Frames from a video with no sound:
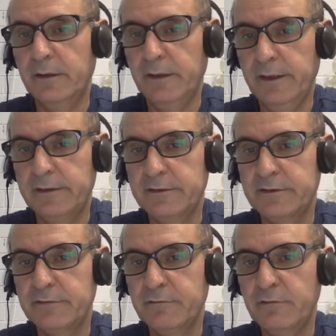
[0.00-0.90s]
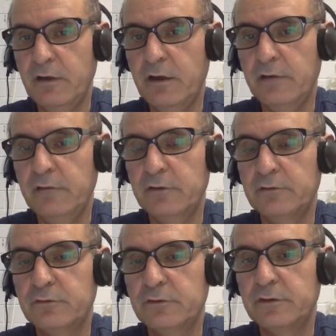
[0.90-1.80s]
x is 5, I
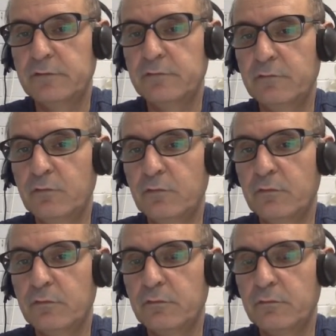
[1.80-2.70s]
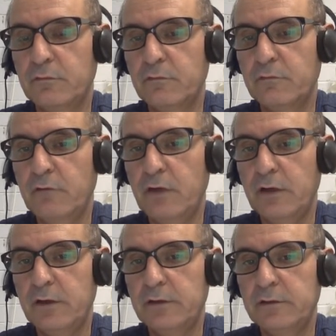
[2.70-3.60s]
should get 4 for
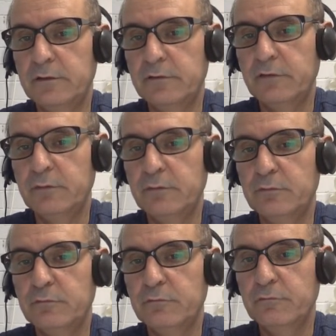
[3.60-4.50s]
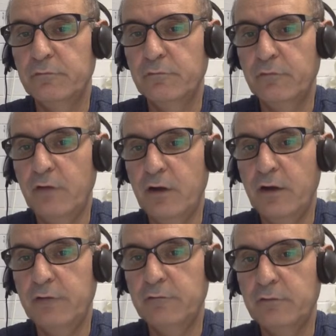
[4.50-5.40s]
y. If I put
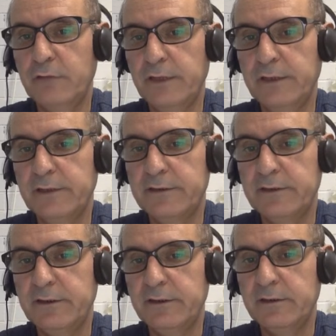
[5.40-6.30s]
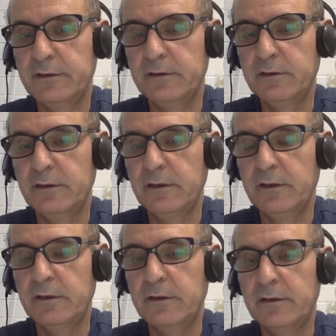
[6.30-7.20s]
5 for x here,
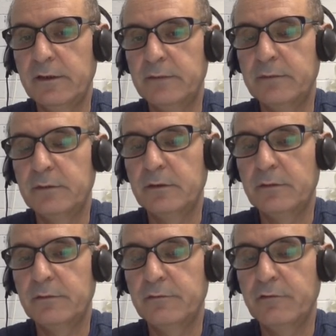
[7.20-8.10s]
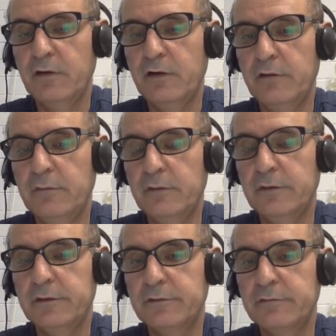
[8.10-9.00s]
that becomes 5
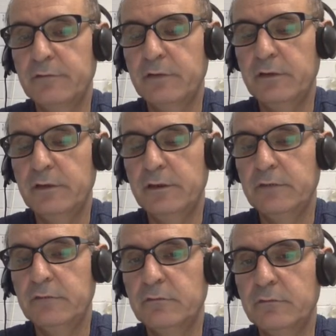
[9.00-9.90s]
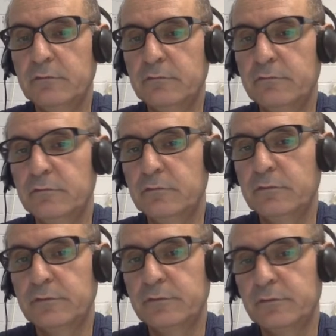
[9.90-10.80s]
minus 1 equals to 4.
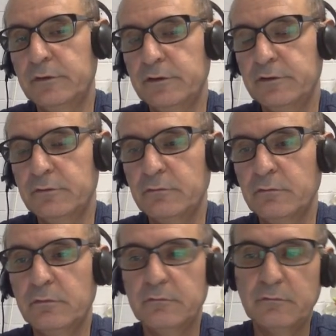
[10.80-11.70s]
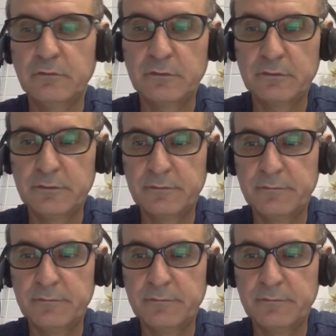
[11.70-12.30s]
So this rule works.